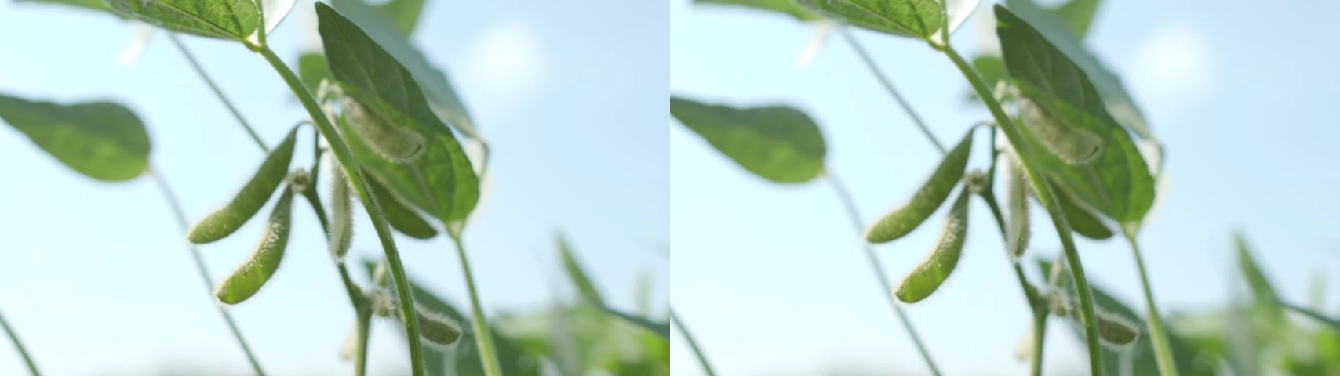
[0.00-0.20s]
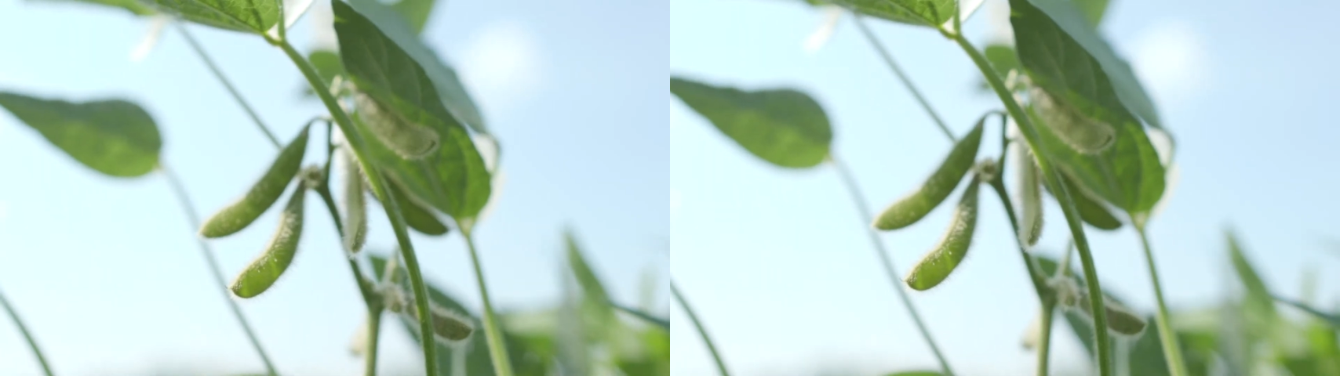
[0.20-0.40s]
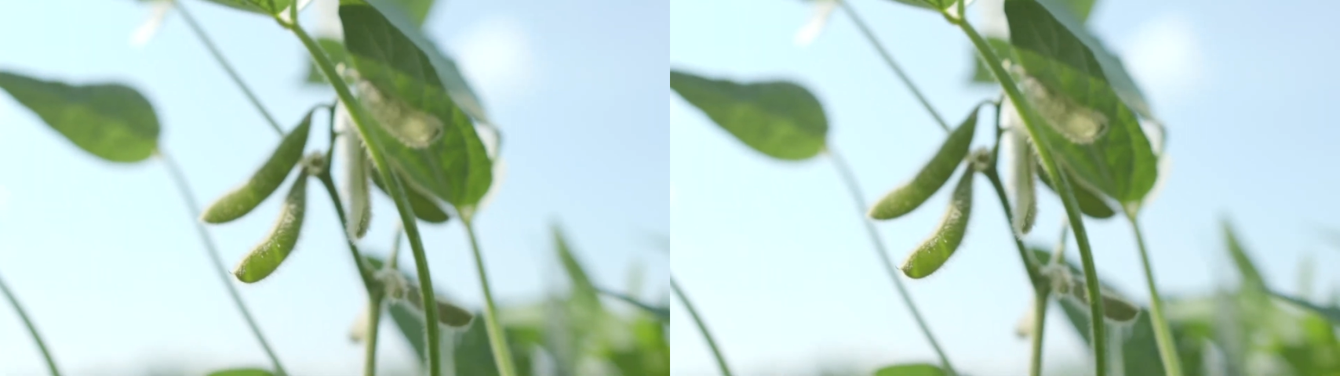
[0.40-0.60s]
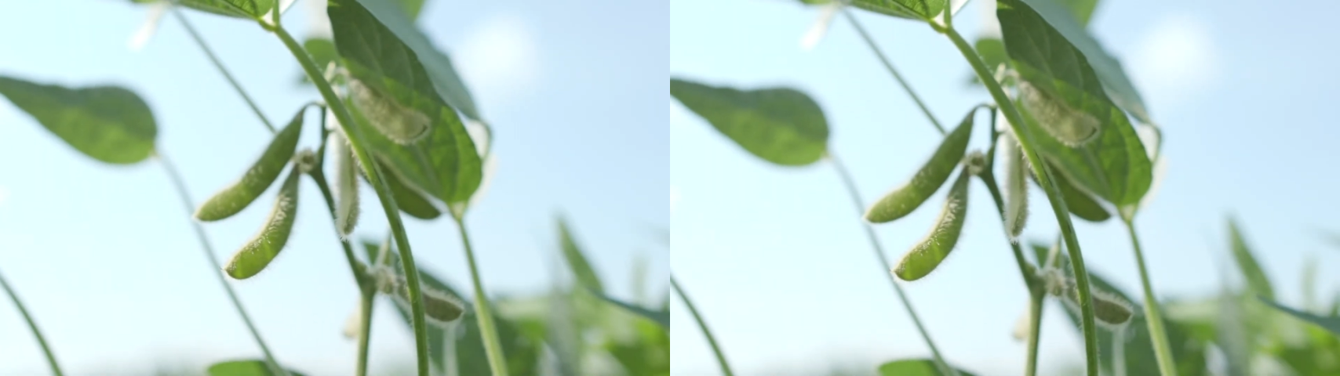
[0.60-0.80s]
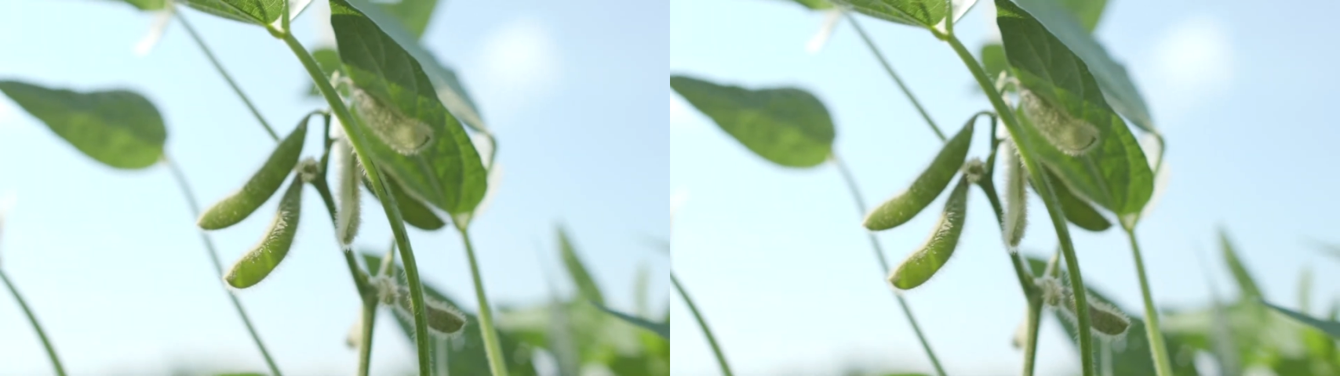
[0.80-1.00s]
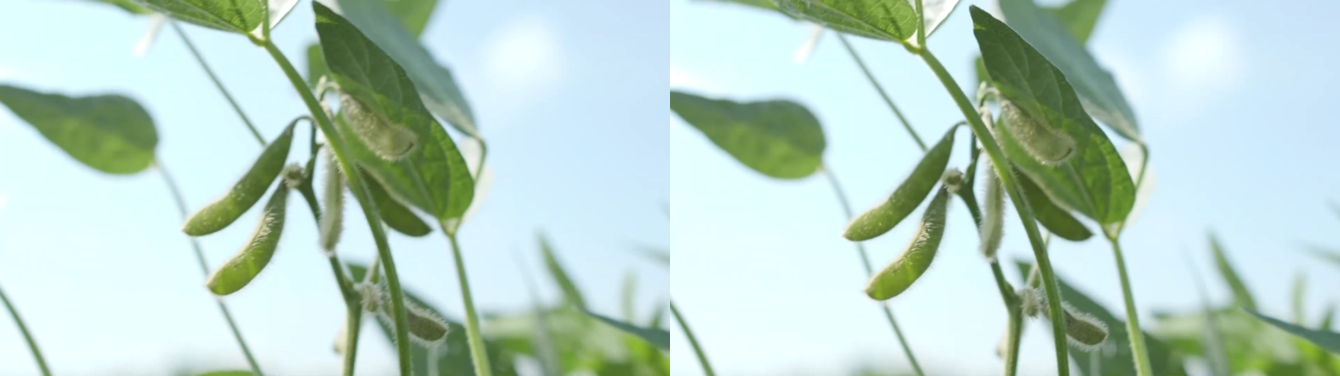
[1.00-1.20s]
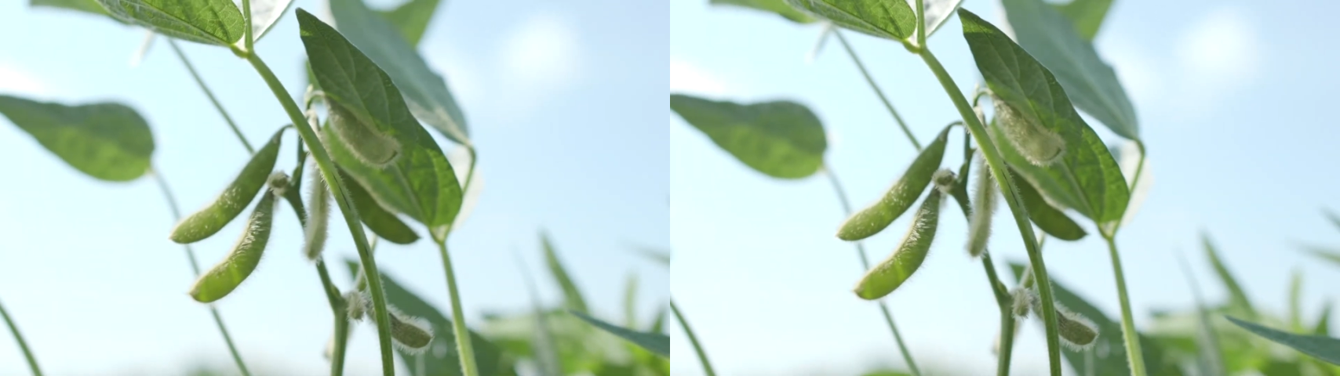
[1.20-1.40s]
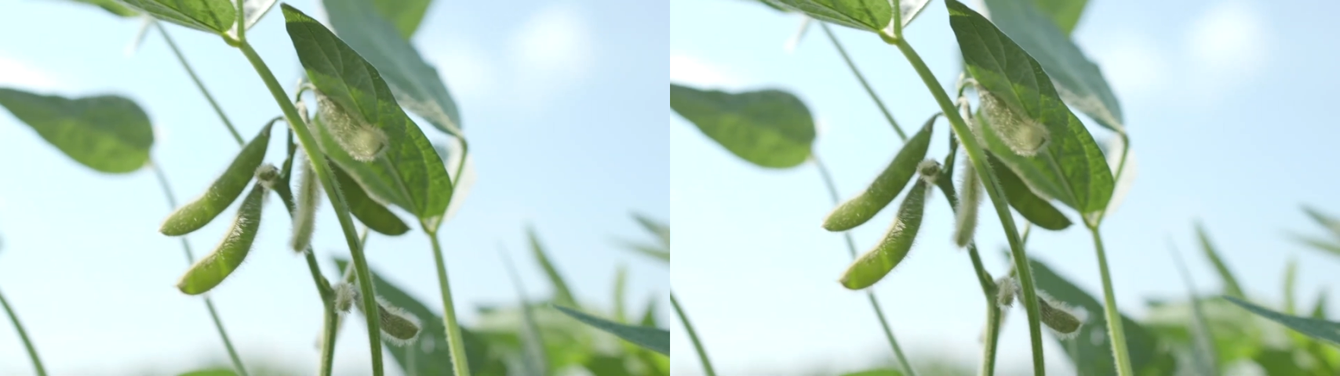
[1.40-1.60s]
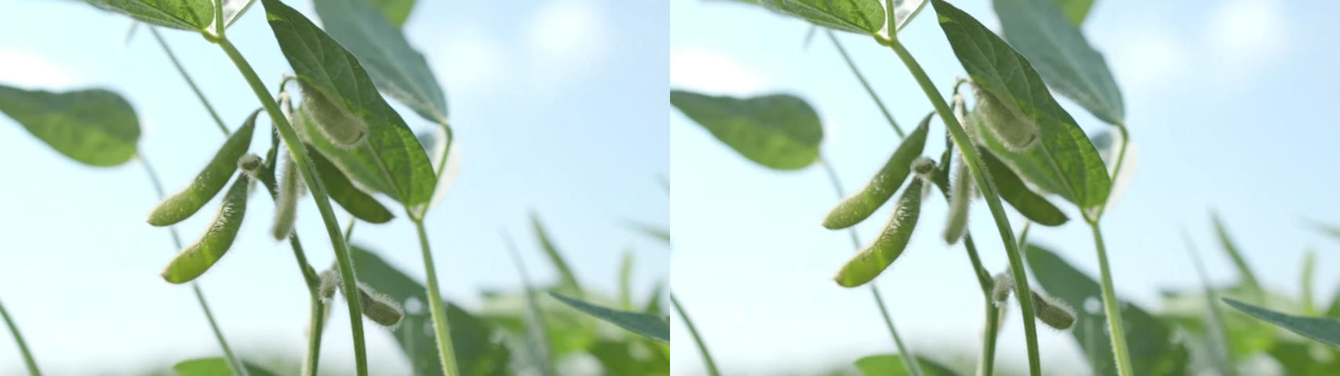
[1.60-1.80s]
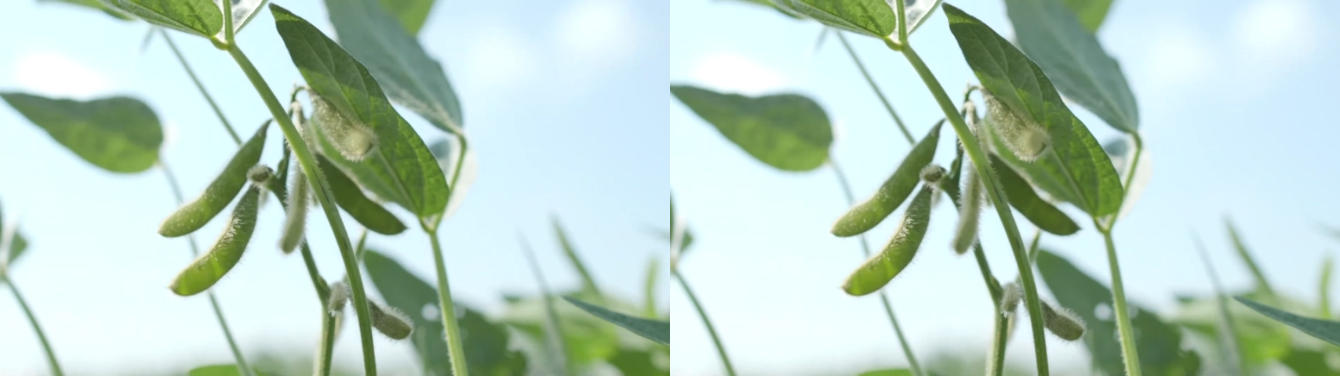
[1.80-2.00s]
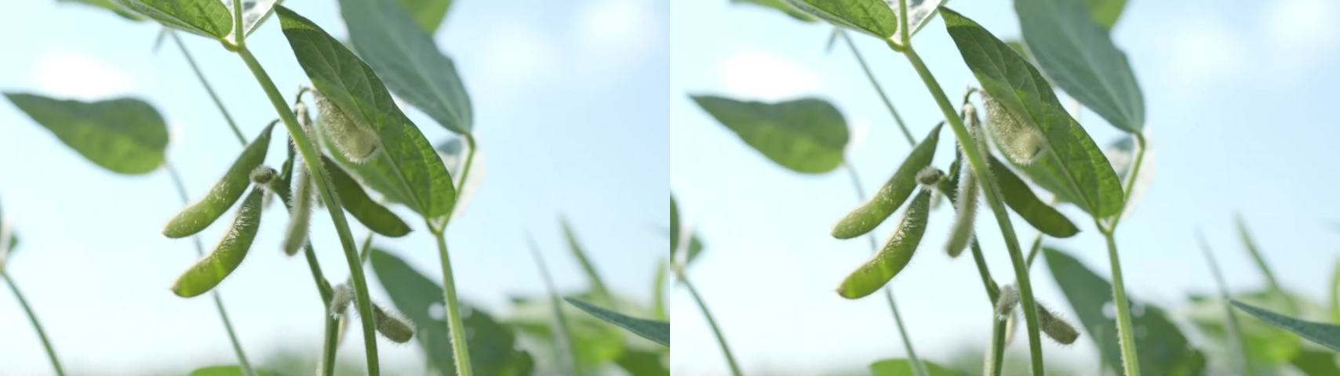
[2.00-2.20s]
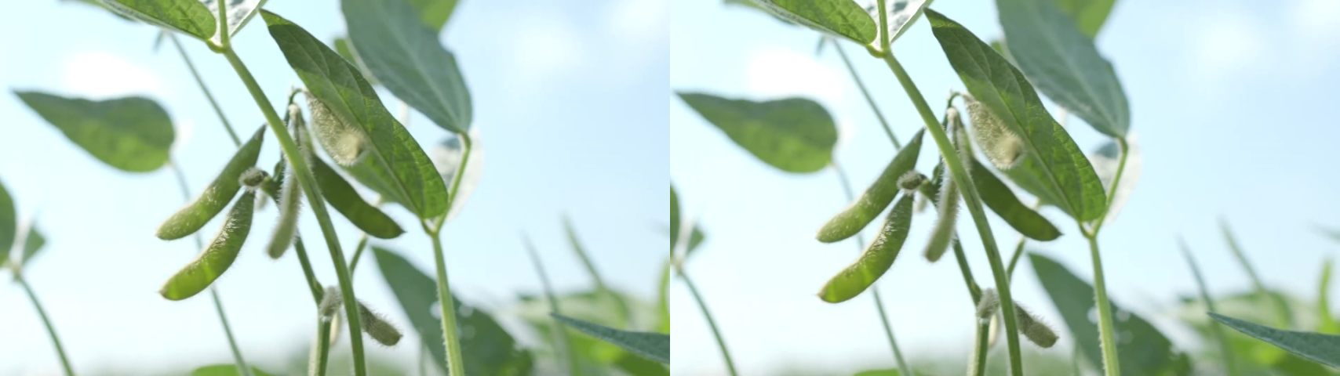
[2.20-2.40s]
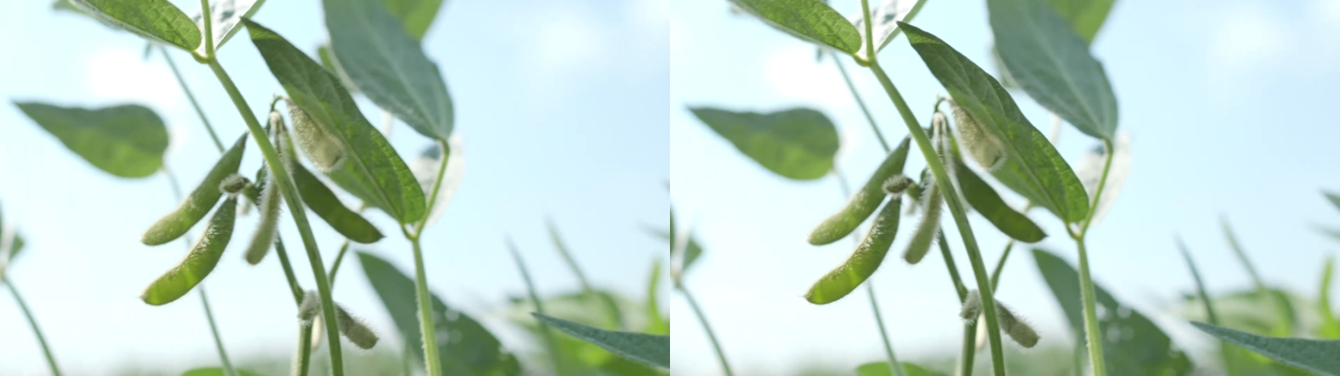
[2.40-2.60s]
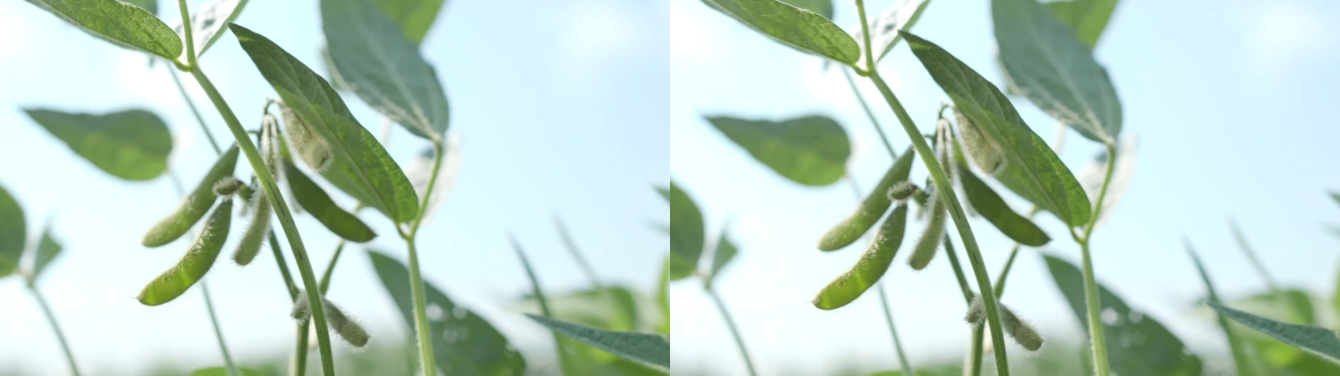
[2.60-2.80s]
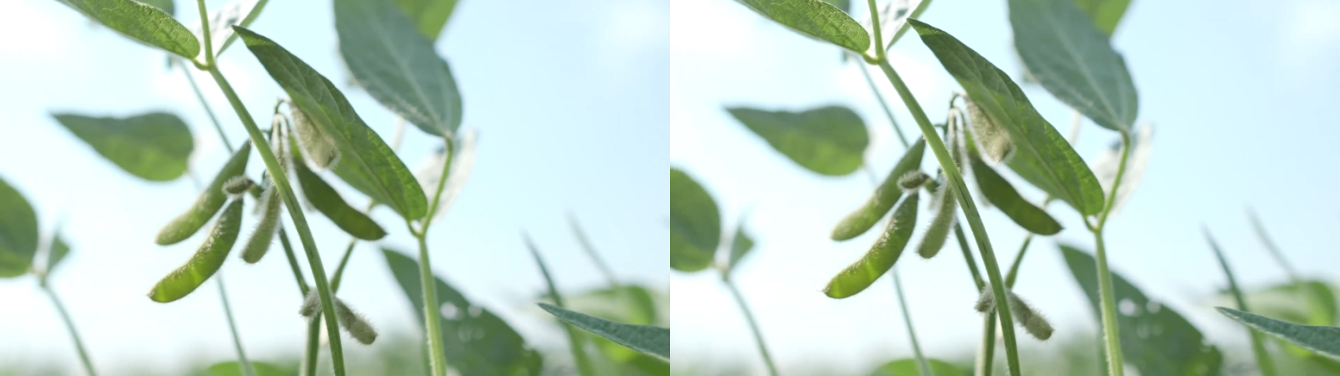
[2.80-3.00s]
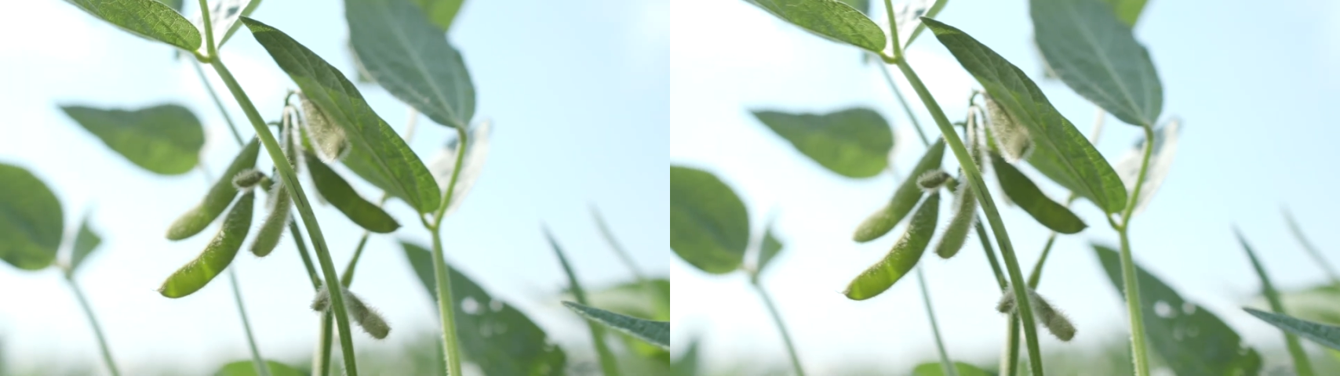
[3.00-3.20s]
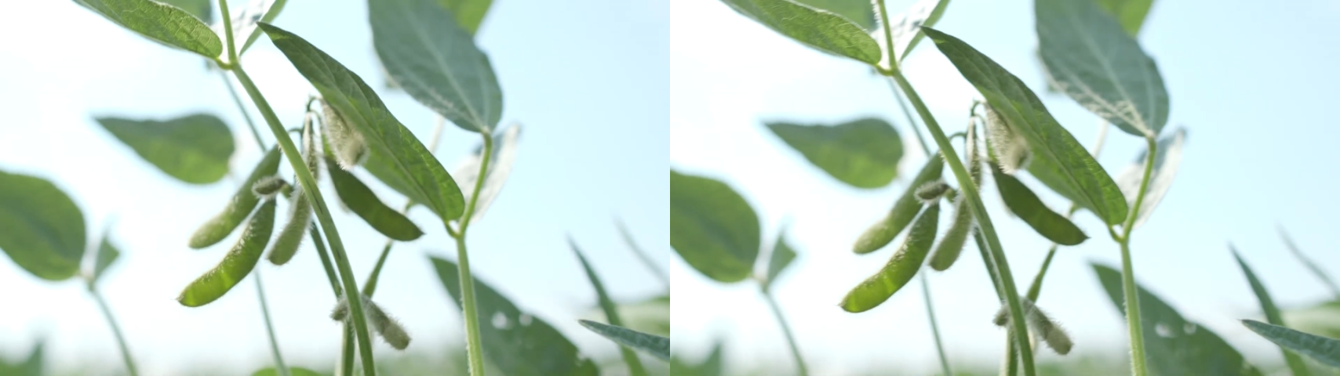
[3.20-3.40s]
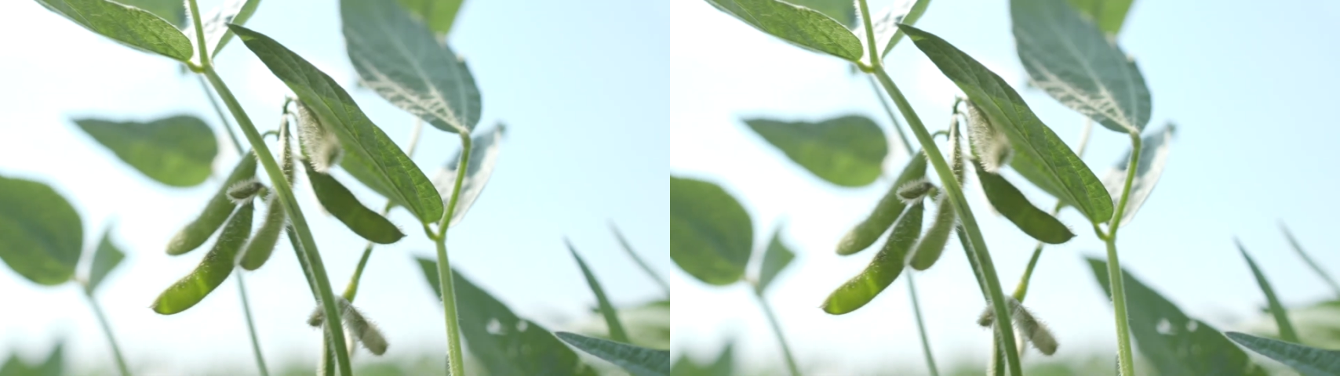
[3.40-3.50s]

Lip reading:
No face is visible, so there are no lips to read.